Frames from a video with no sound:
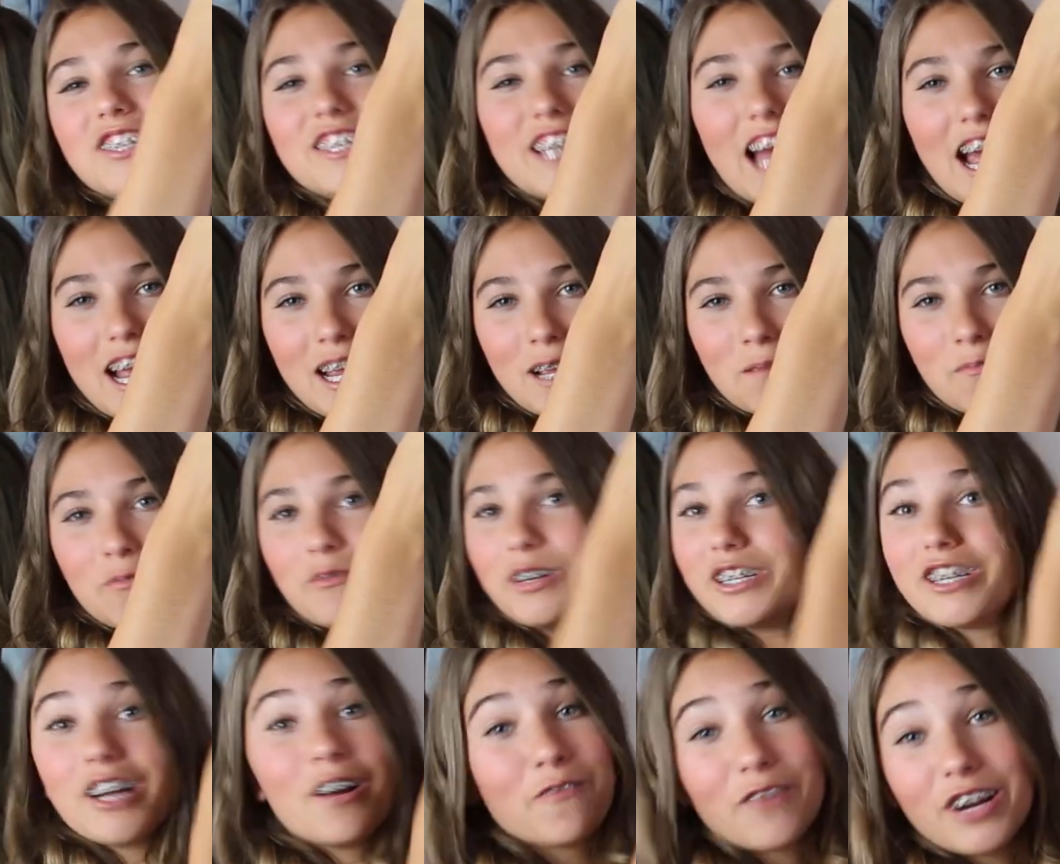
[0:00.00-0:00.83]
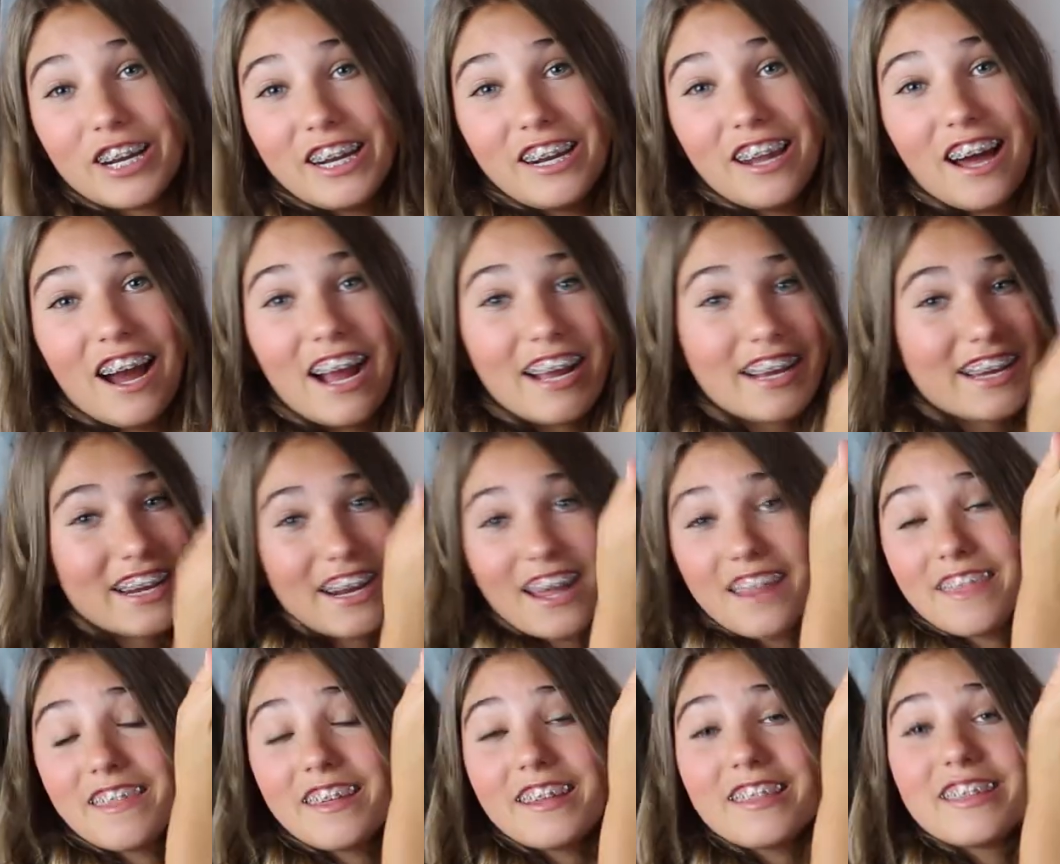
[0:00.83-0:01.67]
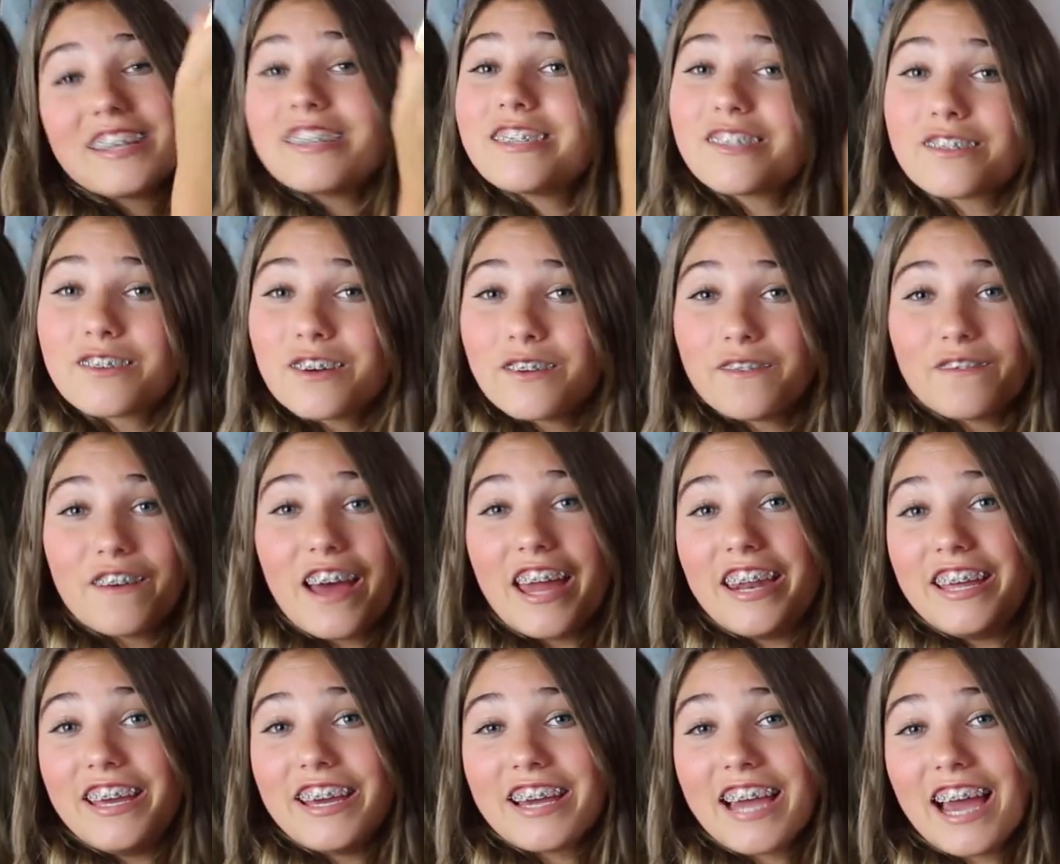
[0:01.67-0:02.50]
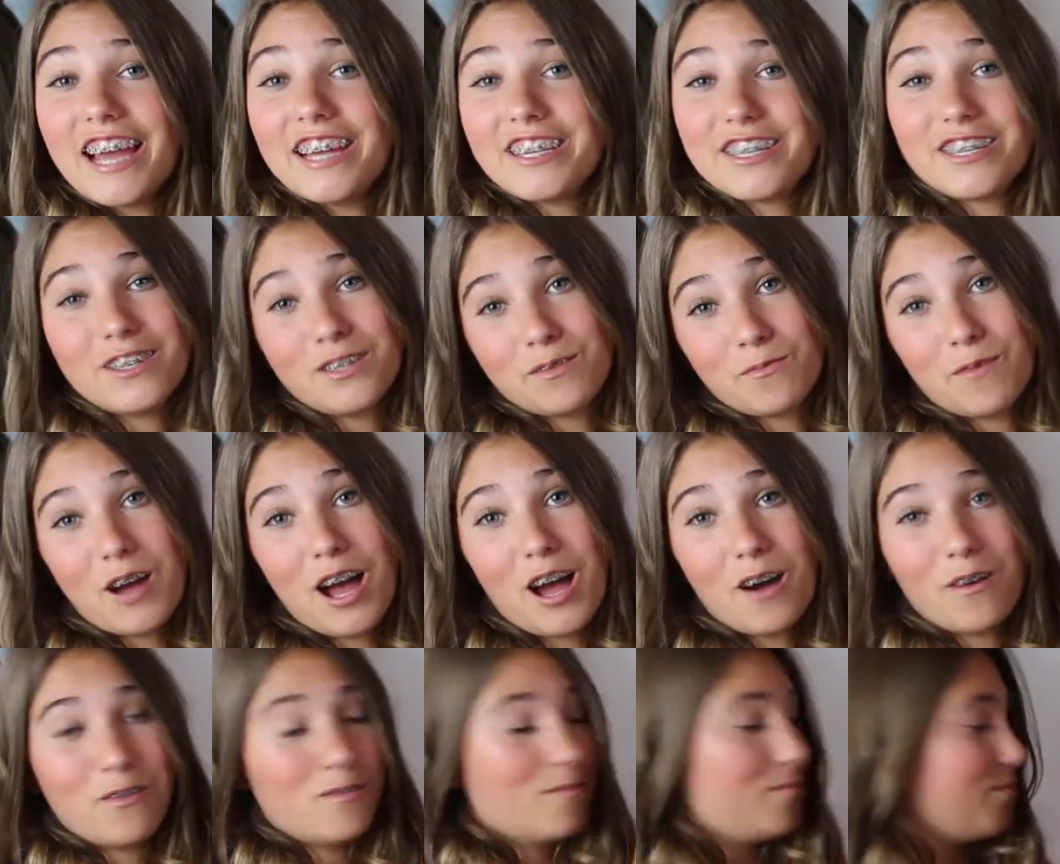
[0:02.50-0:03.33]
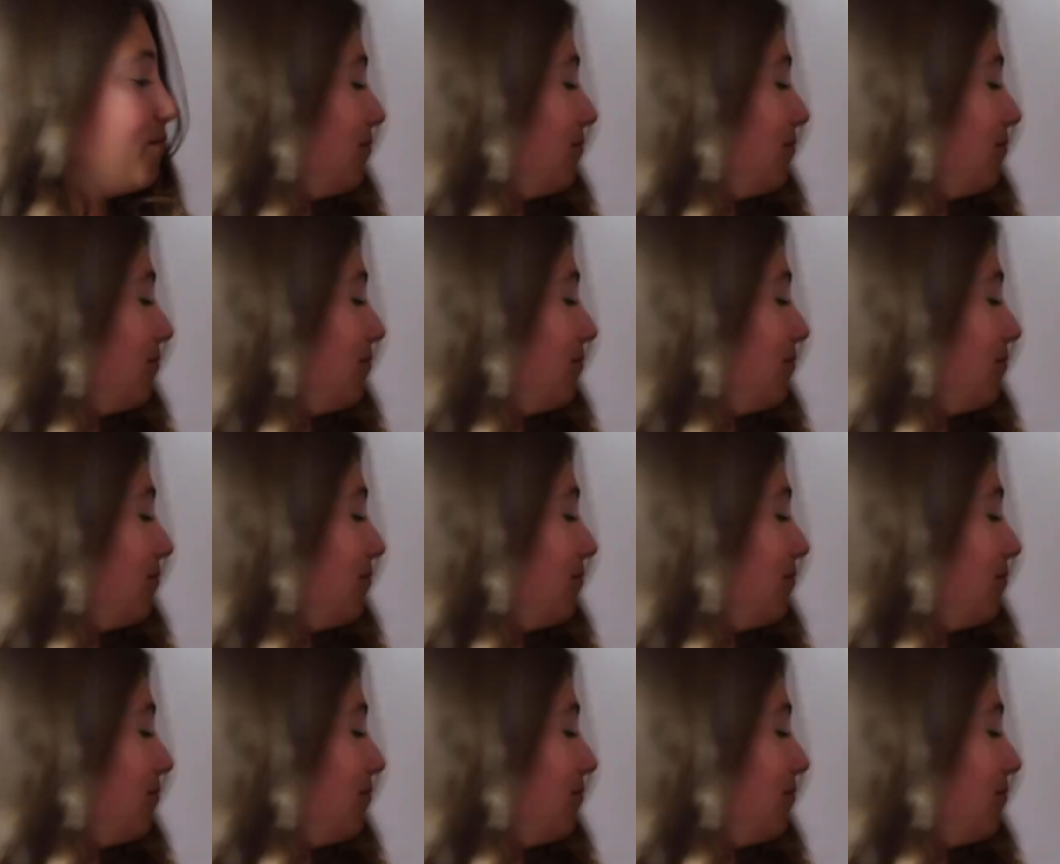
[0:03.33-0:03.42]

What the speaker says: shape, which I really like. And I think this is good for any occasion as well.